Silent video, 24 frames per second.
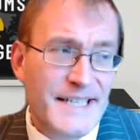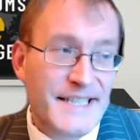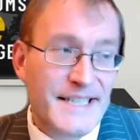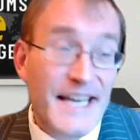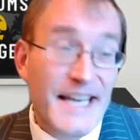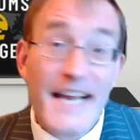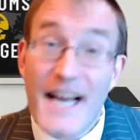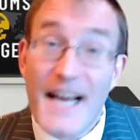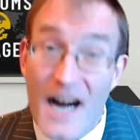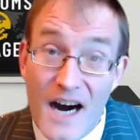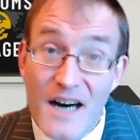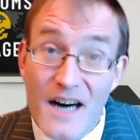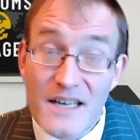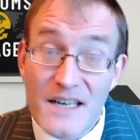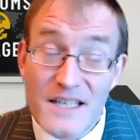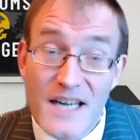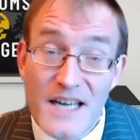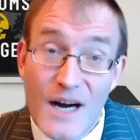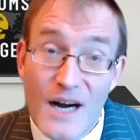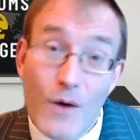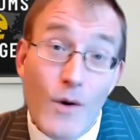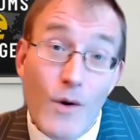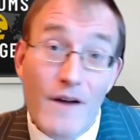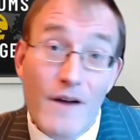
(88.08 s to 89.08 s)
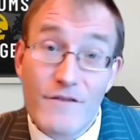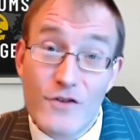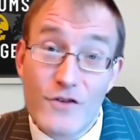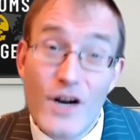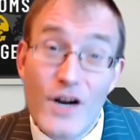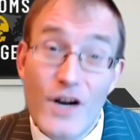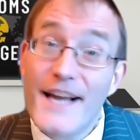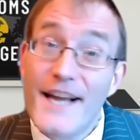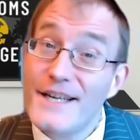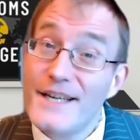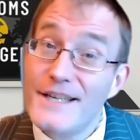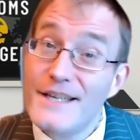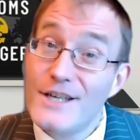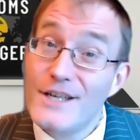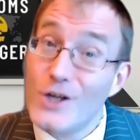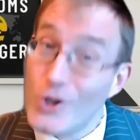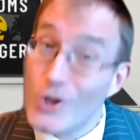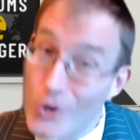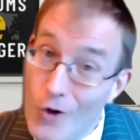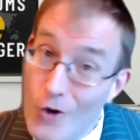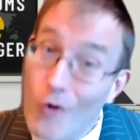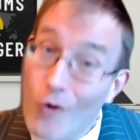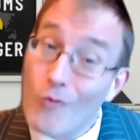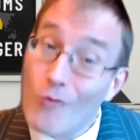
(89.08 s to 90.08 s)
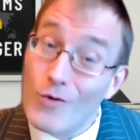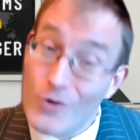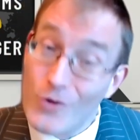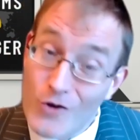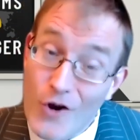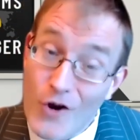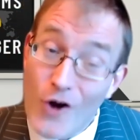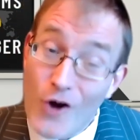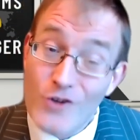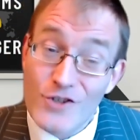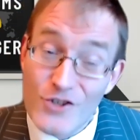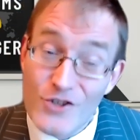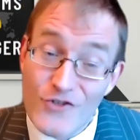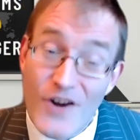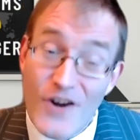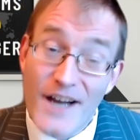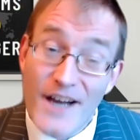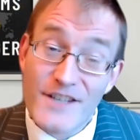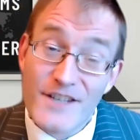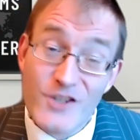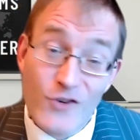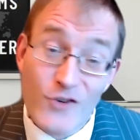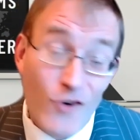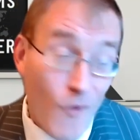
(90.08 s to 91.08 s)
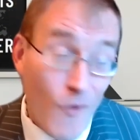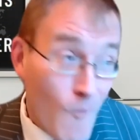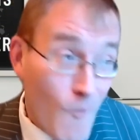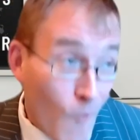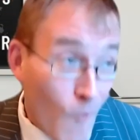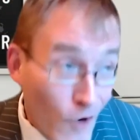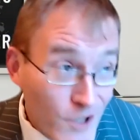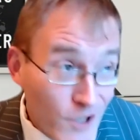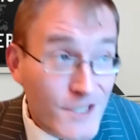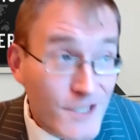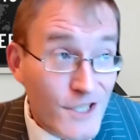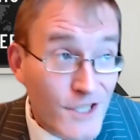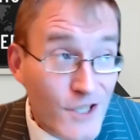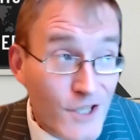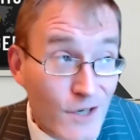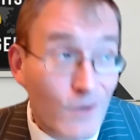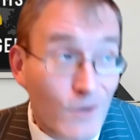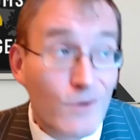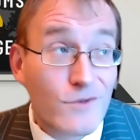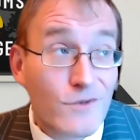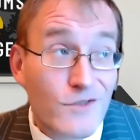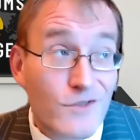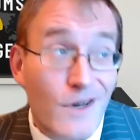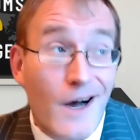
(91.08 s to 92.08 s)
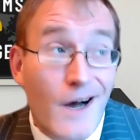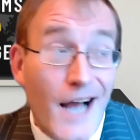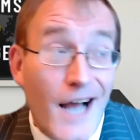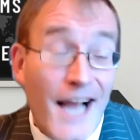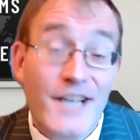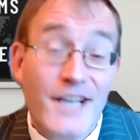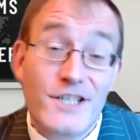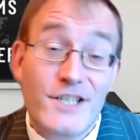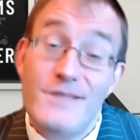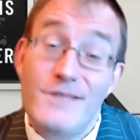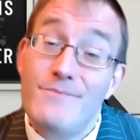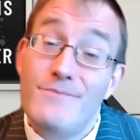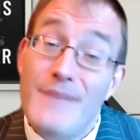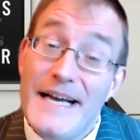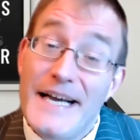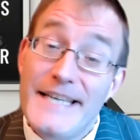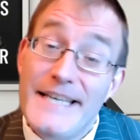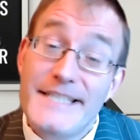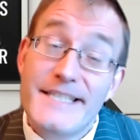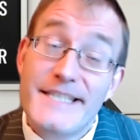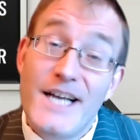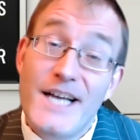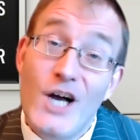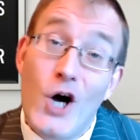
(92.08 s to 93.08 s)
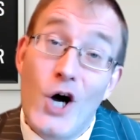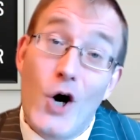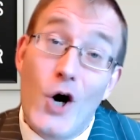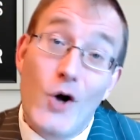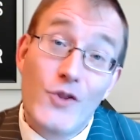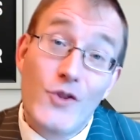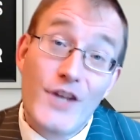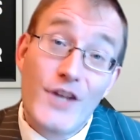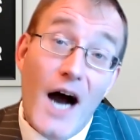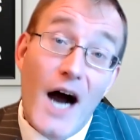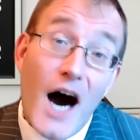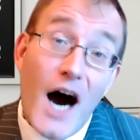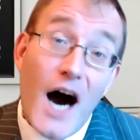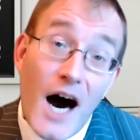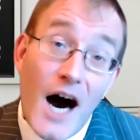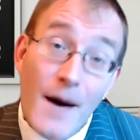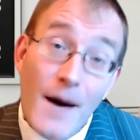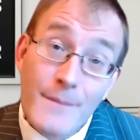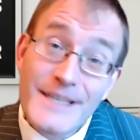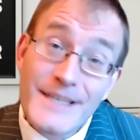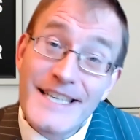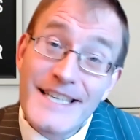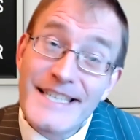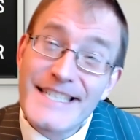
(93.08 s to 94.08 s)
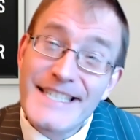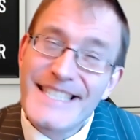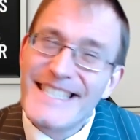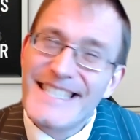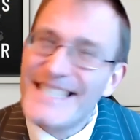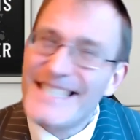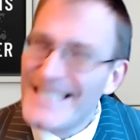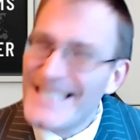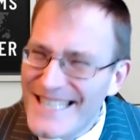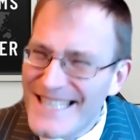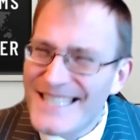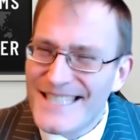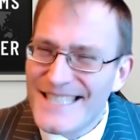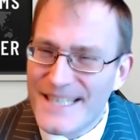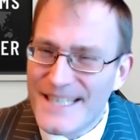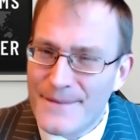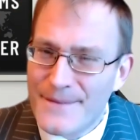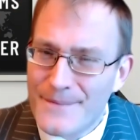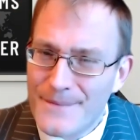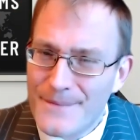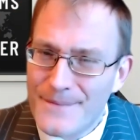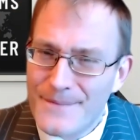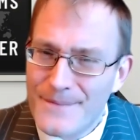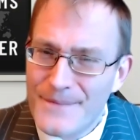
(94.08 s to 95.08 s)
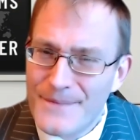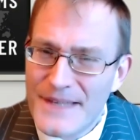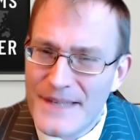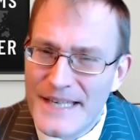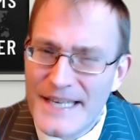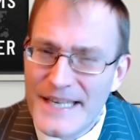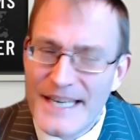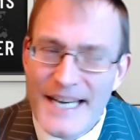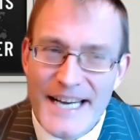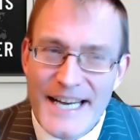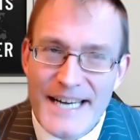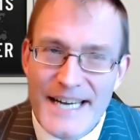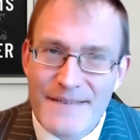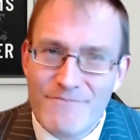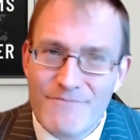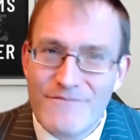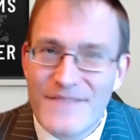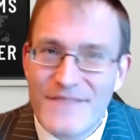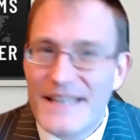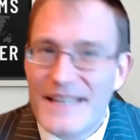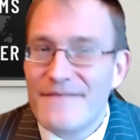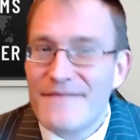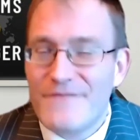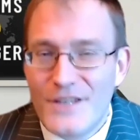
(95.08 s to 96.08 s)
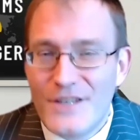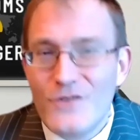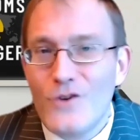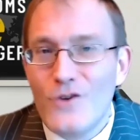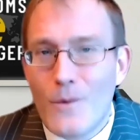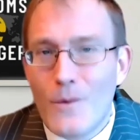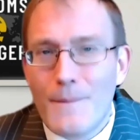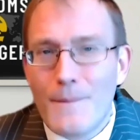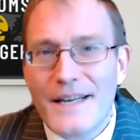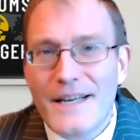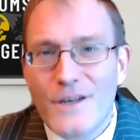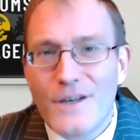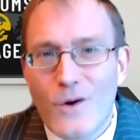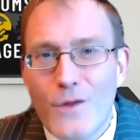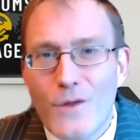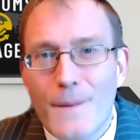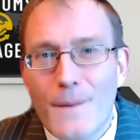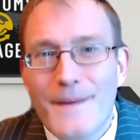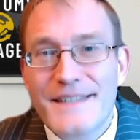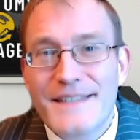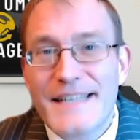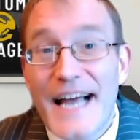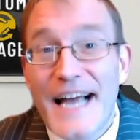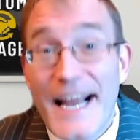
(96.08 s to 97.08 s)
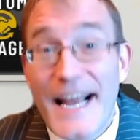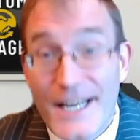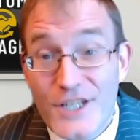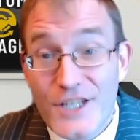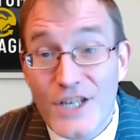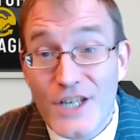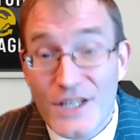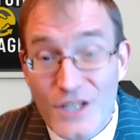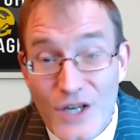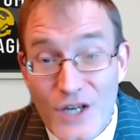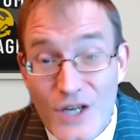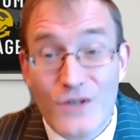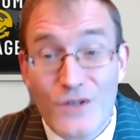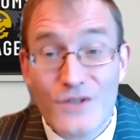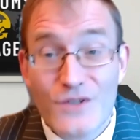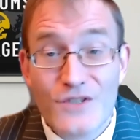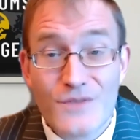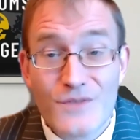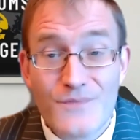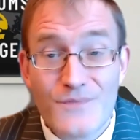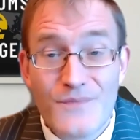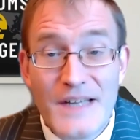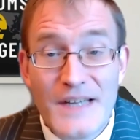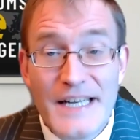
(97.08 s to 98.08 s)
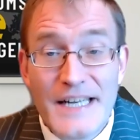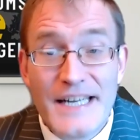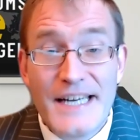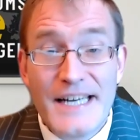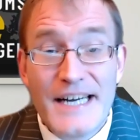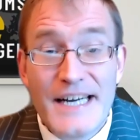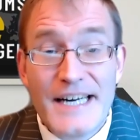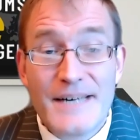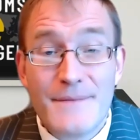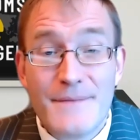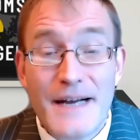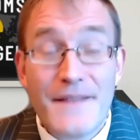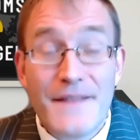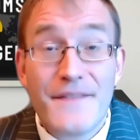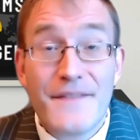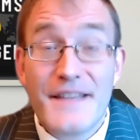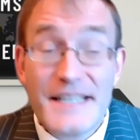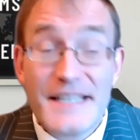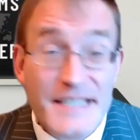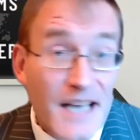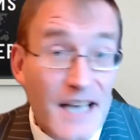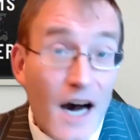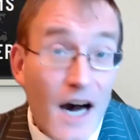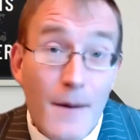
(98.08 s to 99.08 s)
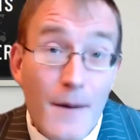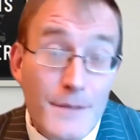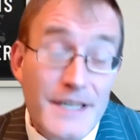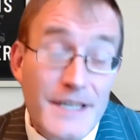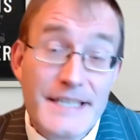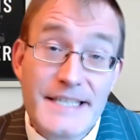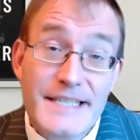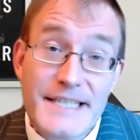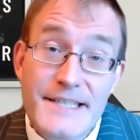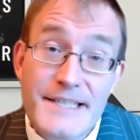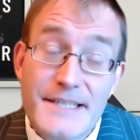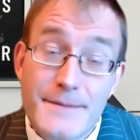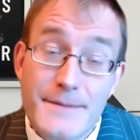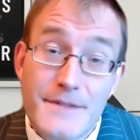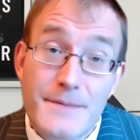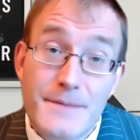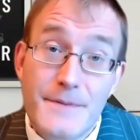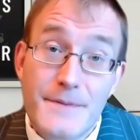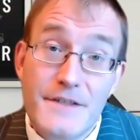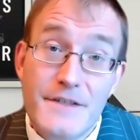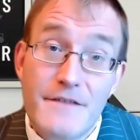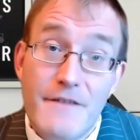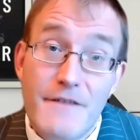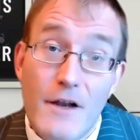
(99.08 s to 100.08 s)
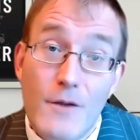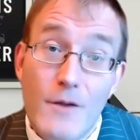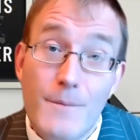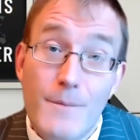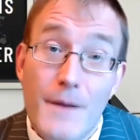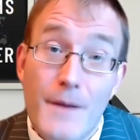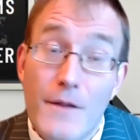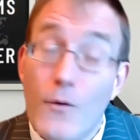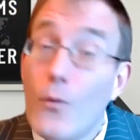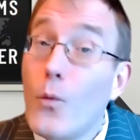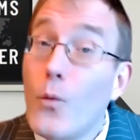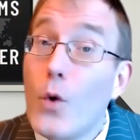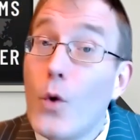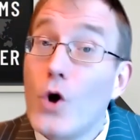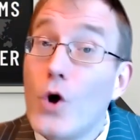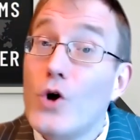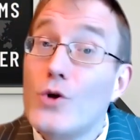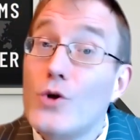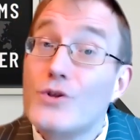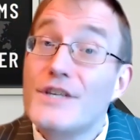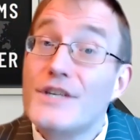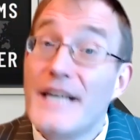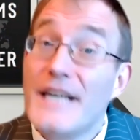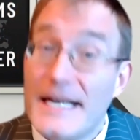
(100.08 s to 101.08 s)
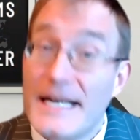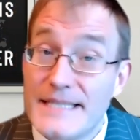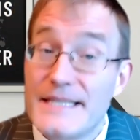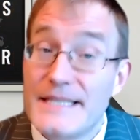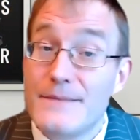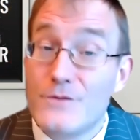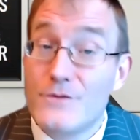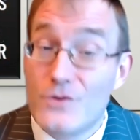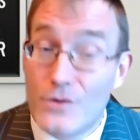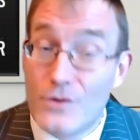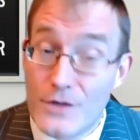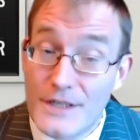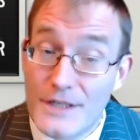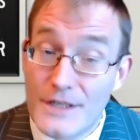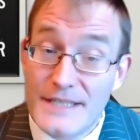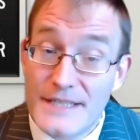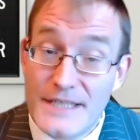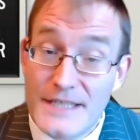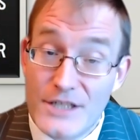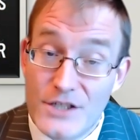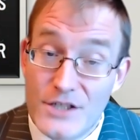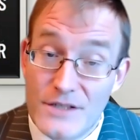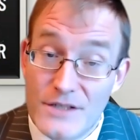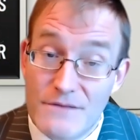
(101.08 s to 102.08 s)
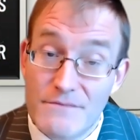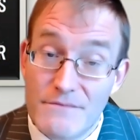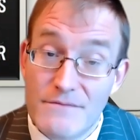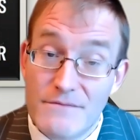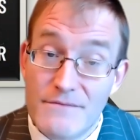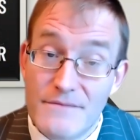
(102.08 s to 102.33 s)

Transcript: They are, however, a global construct. So commodity codes are actually based on the harmonized system that you know, might know them as HS codes. And this harmonized system has been developed by the World Customs Organization.